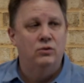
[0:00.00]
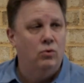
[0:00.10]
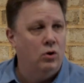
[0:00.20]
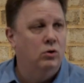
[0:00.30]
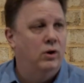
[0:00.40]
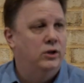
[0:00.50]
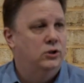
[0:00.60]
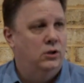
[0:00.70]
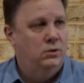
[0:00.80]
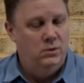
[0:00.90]
wrong
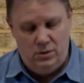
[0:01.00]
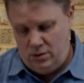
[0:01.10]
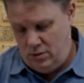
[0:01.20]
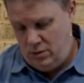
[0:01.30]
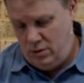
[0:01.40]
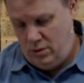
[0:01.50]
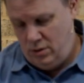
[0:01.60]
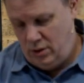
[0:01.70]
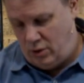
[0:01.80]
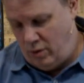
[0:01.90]
question.
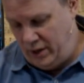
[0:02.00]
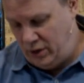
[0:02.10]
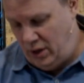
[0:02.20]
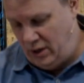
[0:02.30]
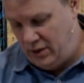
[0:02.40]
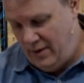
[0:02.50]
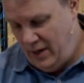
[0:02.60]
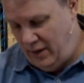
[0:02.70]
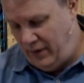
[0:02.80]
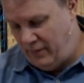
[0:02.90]
The question is
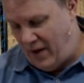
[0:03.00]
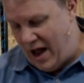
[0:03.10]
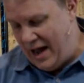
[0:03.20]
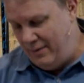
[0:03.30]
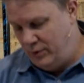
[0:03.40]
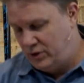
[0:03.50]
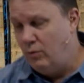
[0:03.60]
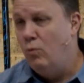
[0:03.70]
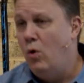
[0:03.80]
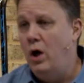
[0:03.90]
if, if I was the
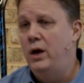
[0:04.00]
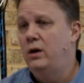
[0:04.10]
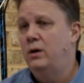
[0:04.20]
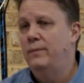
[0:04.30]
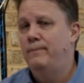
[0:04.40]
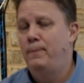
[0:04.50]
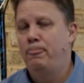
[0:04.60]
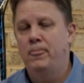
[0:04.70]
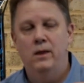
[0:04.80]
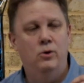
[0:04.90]
one
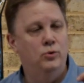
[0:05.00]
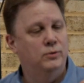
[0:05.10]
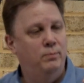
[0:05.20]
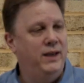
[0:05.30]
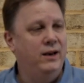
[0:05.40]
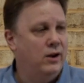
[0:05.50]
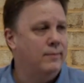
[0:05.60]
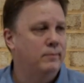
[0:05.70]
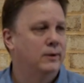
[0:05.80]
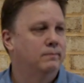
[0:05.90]
who was beaten
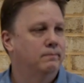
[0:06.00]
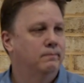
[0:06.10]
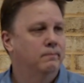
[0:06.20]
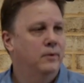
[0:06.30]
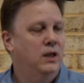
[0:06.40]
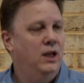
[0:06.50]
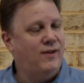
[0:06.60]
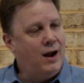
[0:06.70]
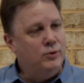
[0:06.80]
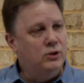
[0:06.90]
up, if
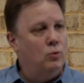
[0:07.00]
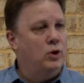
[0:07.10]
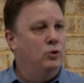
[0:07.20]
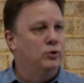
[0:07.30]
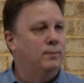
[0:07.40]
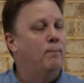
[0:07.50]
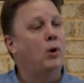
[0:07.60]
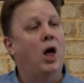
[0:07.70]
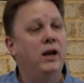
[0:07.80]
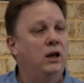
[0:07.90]
I was the one who was
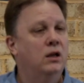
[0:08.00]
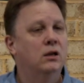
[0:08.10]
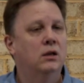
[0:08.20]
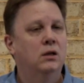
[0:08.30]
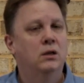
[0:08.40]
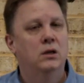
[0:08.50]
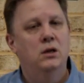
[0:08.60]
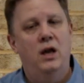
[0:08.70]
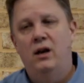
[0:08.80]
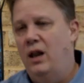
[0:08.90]
bloodied,
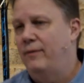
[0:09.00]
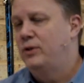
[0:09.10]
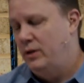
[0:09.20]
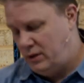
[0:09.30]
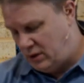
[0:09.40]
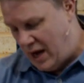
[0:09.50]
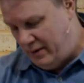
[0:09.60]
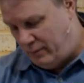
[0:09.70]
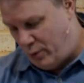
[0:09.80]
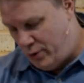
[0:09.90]
and left on the side of
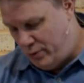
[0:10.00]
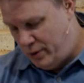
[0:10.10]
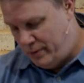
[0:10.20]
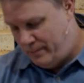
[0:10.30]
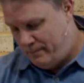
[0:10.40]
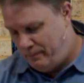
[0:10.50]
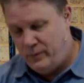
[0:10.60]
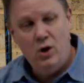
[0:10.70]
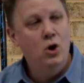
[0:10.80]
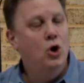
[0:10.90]
the road,
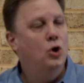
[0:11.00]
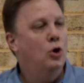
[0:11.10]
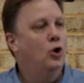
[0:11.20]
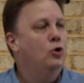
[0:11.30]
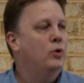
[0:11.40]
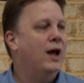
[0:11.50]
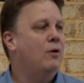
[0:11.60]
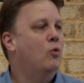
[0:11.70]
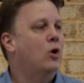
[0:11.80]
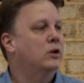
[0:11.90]
who would I
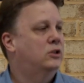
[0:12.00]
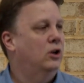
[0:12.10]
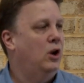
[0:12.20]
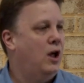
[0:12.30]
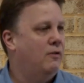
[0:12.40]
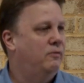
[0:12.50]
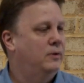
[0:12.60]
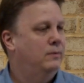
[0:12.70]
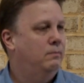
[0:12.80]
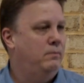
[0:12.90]
want to love
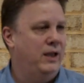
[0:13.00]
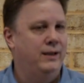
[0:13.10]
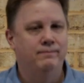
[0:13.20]
me?